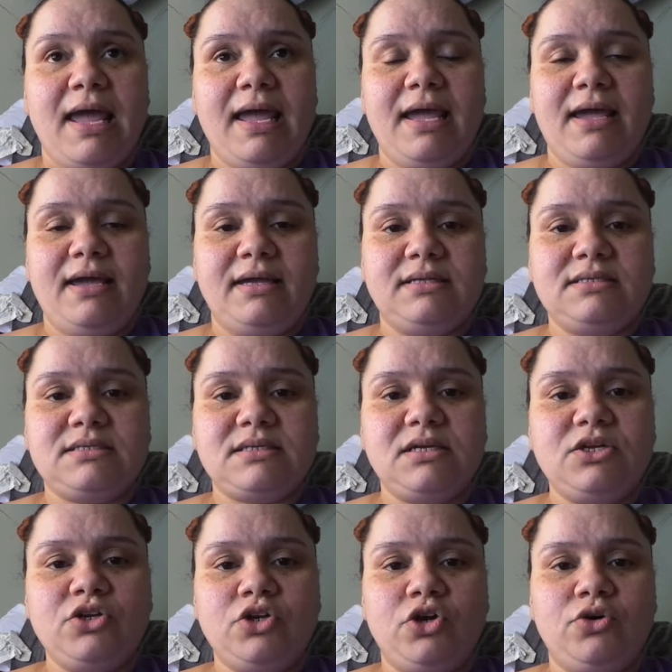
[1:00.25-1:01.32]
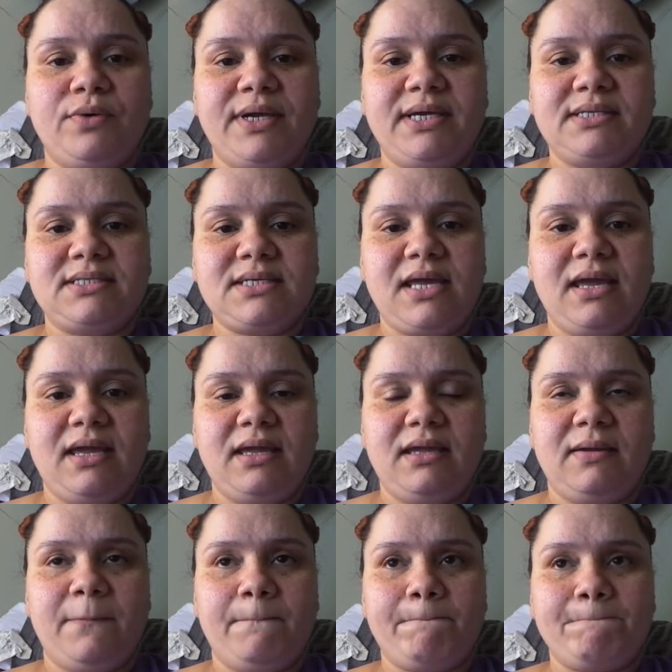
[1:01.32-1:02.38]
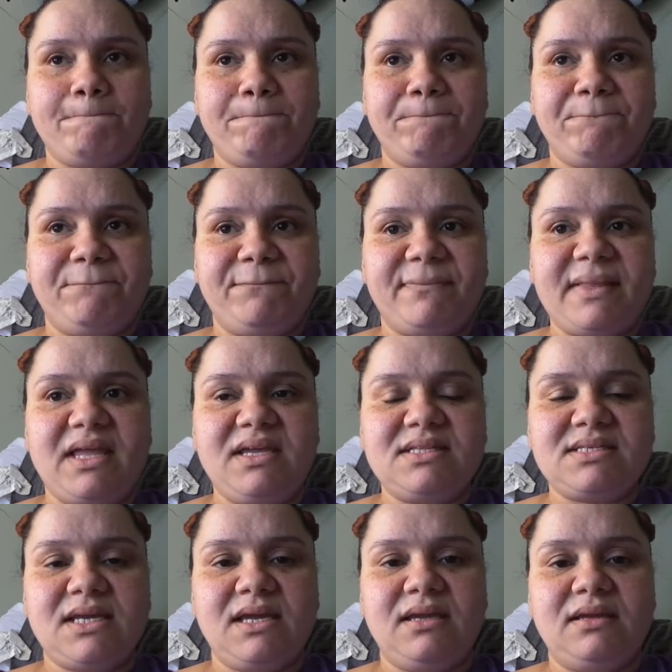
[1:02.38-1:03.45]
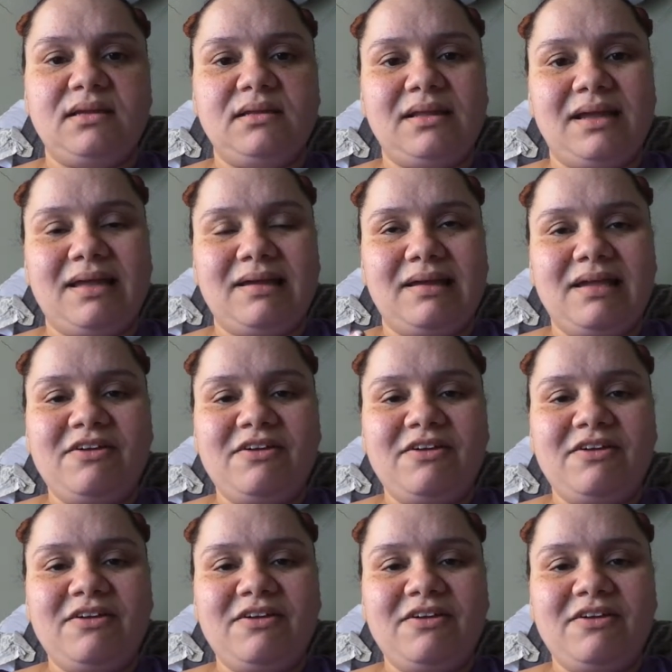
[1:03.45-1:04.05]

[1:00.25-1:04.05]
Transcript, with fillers: And, you know, it's a it's a like